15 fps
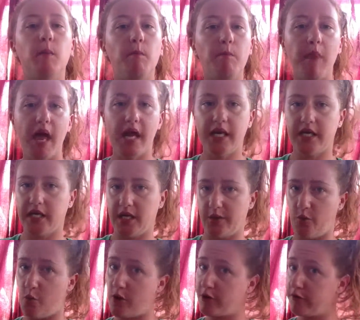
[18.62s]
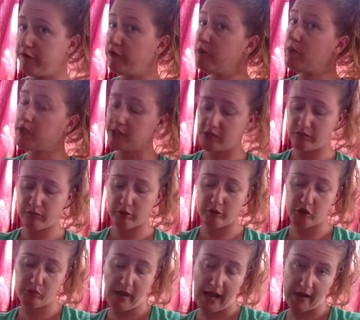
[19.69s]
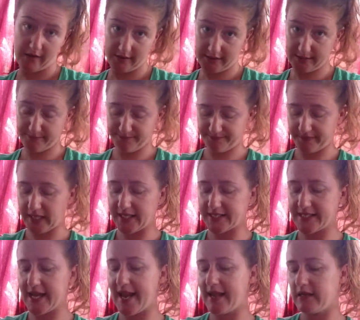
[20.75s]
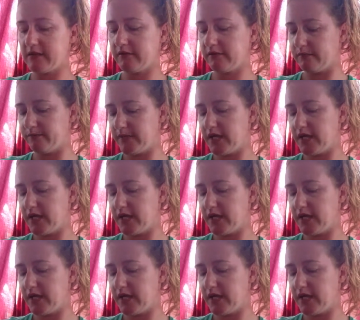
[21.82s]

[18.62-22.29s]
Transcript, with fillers: many wonderful months of Birch box. Yes, I have.